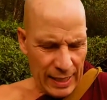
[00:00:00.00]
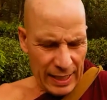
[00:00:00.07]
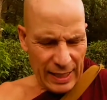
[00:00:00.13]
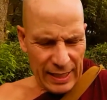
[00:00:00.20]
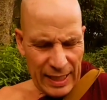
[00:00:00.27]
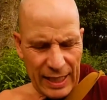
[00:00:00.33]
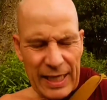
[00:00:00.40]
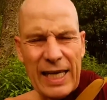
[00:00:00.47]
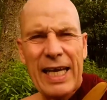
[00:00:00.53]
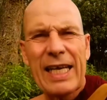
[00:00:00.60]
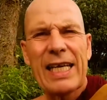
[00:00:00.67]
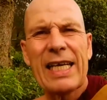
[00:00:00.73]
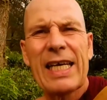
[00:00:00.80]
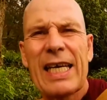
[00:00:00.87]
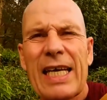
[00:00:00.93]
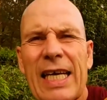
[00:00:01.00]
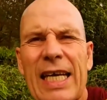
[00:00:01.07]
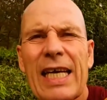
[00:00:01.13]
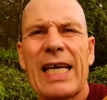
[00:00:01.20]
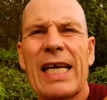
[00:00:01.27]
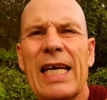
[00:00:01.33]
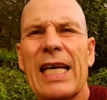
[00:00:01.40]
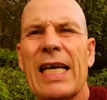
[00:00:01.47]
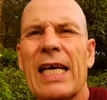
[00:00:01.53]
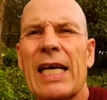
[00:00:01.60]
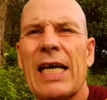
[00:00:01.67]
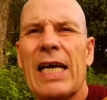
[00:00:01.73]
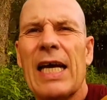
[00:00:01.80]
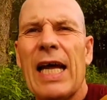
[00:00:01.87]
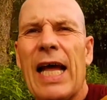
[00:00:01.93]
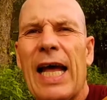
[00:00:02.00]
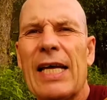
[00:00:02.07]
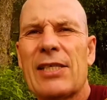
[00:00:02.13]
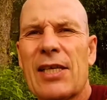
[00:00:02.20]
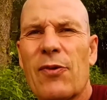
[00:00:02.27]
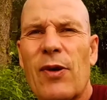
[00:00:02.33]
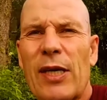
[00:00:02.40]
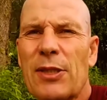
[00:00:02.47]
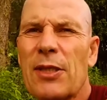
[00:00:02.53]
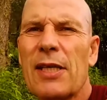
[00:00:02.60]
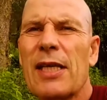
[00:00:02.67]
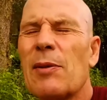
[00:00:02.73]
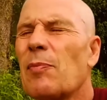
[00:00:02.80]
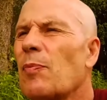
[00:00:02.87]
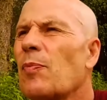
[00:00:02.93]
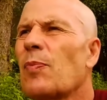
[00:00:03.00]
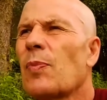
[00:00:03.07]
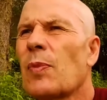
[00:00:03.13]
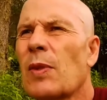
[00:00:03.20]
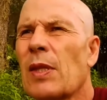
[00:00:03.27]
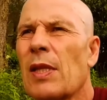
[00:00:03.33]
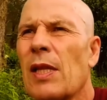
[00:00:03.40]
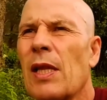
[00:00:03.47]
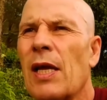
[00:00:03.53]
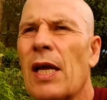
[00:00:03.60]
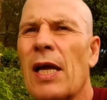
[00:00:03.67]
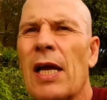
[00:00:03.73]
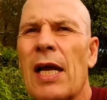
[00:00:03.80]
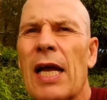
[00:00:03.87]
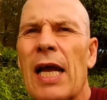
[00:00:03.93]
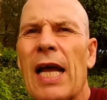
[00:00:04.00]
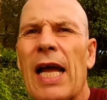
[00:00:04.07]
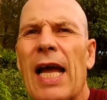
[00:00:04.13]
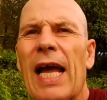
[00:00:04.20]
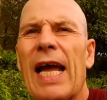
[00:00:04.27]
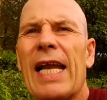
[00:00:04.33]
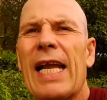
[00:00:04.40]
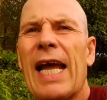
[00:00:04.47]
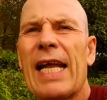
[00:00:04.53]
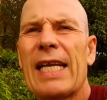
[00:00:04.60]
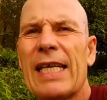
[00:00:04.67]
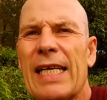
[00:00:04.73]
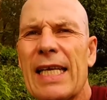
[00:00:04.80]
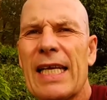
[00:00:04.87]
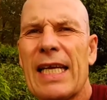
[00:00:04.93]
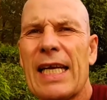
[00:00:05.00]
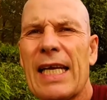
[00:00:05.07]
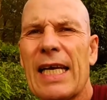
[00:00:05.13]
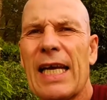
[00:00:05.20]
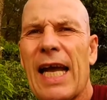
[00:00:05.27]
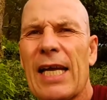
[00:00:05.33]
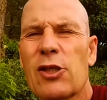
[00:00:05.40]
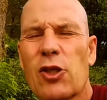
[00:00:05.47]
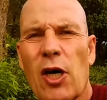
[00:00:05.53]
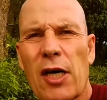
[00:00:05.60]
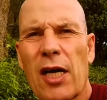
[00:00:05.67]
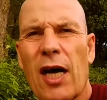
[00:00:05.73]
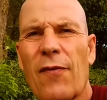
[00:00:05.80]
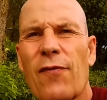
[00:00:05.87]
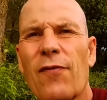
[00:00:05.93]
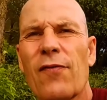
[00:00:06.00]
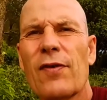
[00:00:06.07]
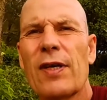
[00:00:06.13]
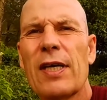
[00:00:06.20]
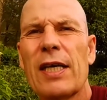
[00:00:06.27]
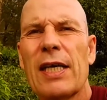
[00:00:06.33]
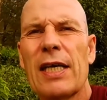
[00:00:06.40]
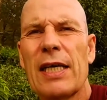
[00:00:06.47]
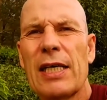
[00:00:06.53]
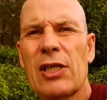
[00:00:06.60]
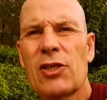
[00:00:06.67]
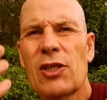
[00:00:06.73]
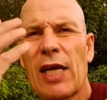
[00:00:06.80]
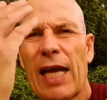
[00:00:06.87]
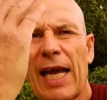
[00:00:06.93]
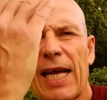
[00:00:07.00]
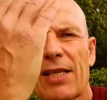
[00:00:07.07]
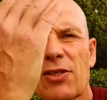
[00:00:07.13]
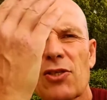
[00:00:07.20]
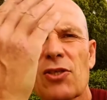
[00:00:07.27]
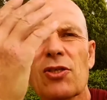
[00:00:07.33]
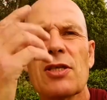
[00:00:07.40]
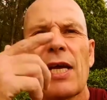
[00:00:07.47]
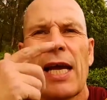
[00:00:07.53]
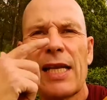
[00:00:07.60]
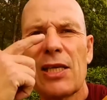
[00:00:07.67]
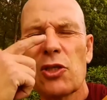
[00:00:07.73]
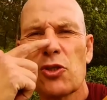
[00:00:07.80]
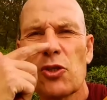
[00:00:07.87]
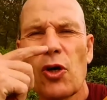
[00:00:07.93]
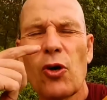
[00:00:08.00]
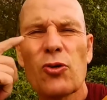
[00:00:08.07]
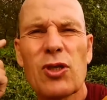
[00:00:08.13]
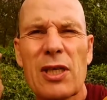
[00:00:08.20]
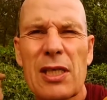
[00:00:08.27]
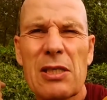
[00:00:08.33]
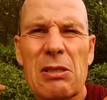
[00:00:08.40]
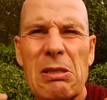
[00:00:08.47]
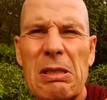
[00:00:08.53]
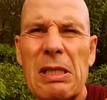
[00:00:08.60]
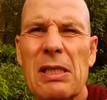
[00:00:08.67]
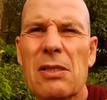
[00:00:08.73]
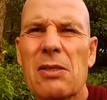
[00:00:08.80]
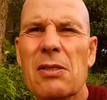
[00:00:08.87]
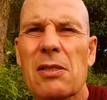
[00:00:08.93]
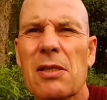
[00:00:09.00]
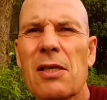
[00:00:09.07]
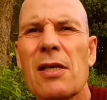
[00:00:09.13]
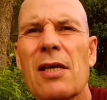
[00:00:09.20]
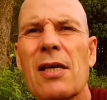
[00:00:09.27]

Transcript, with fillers: and then the king uh, has arrested him, and han, uh, has cut off uh, his hands and his nose and his ears.